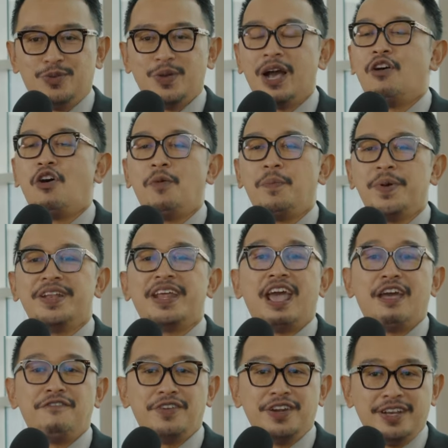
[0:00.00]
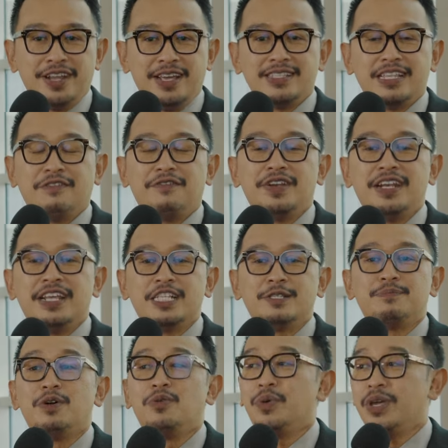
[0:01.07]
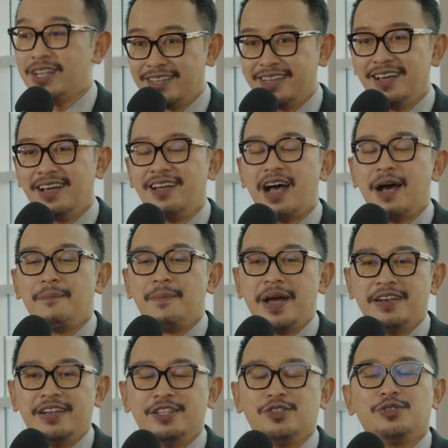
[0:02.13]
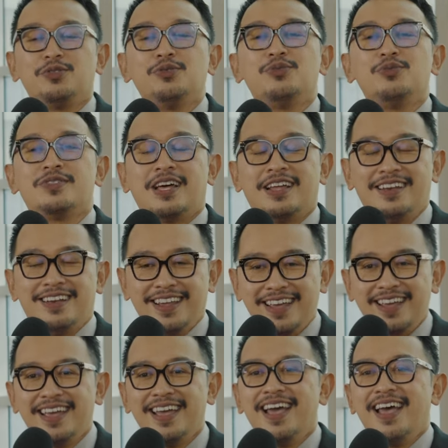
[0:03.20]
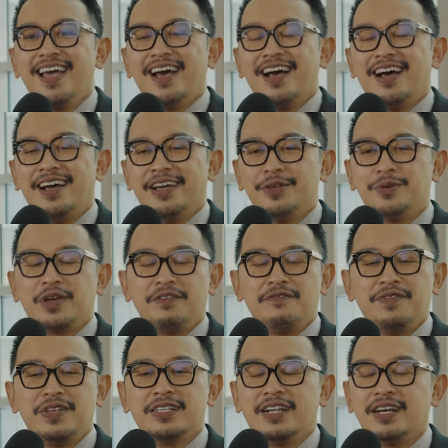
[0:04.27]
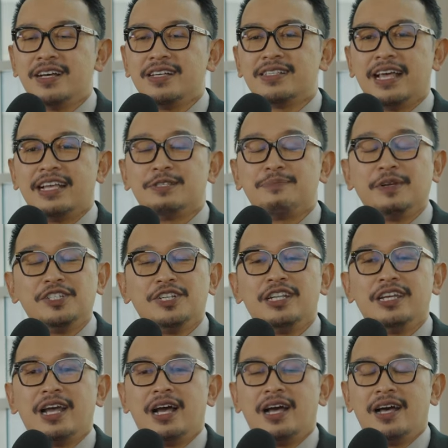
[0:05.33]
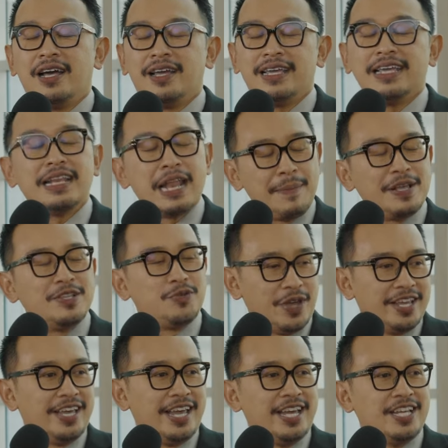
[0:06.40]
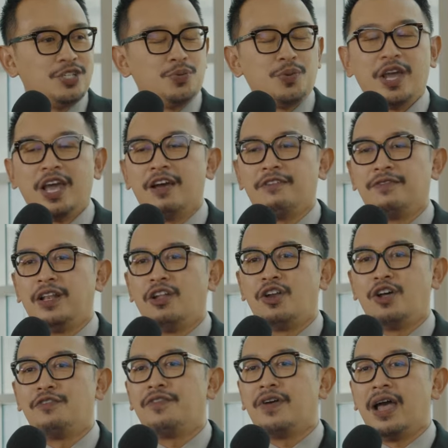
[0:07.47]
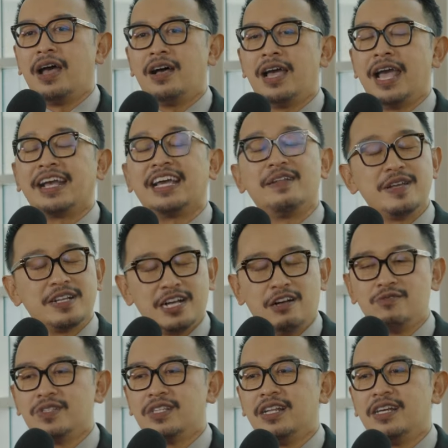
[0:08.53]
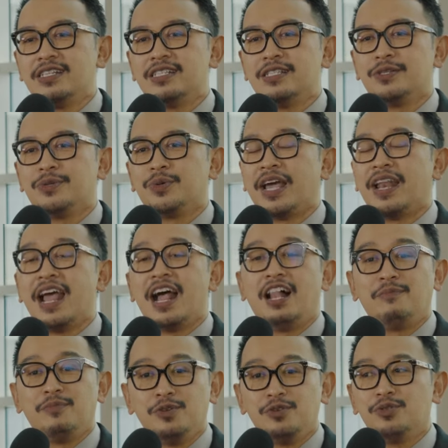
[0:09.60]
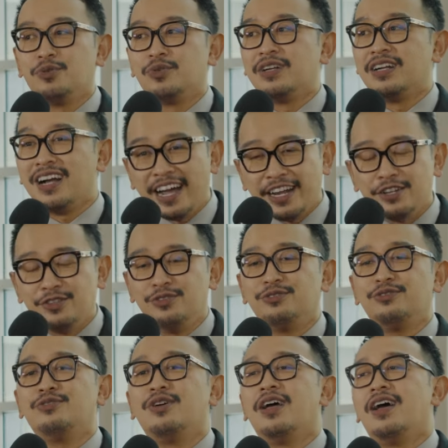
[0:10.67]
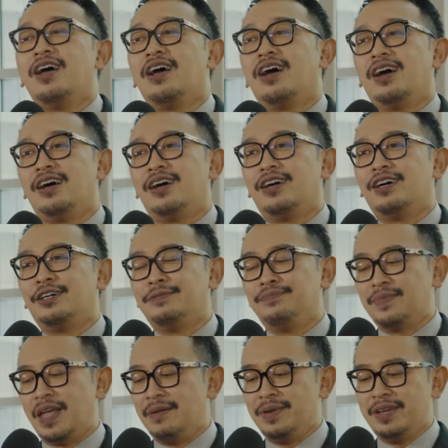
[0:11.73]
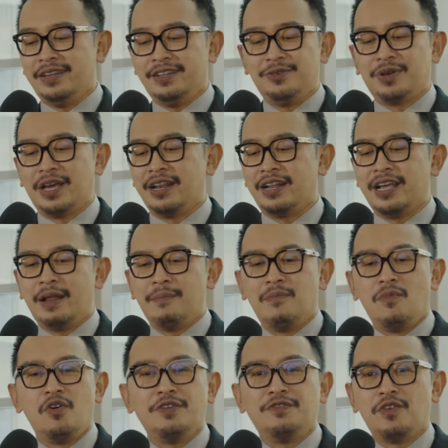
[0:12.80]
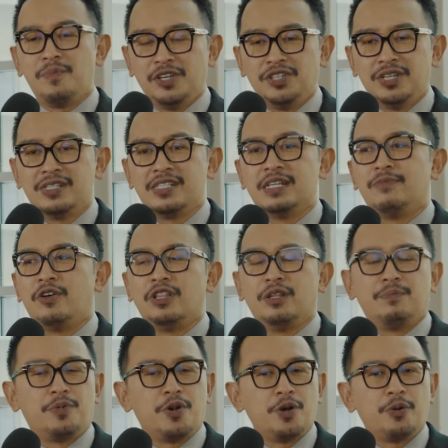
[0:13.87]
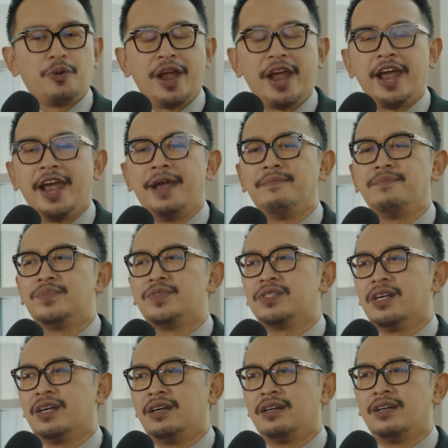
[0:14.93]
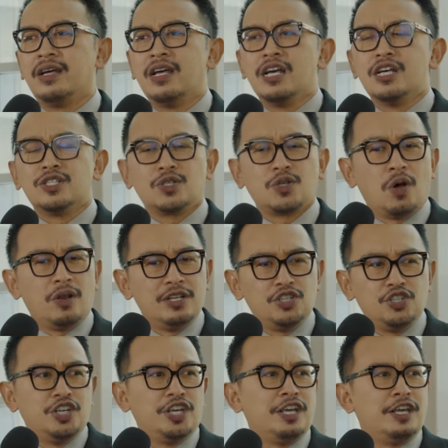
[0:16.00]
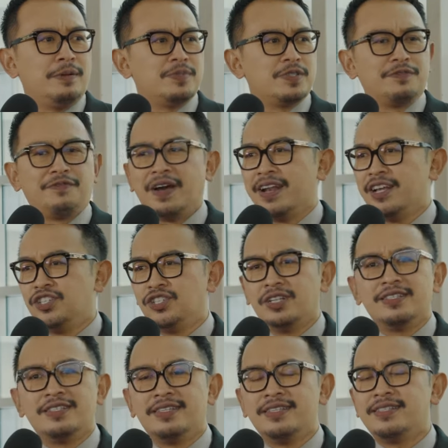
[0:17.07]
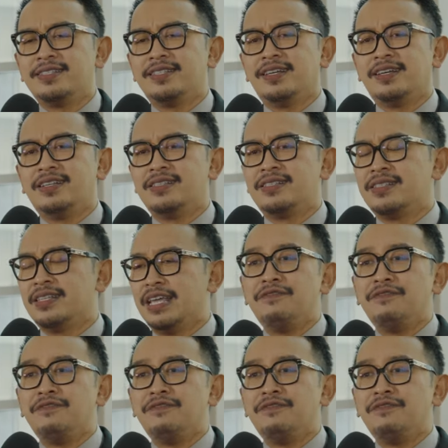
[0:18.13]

We are open every day, 7 days per week. Yeah, Monday to Sunday. You can visit us, especially in MSU Engage. We have a lot of academic counselors who can help you to guide you. You can get more information about the programs, scholarships, financial assistance.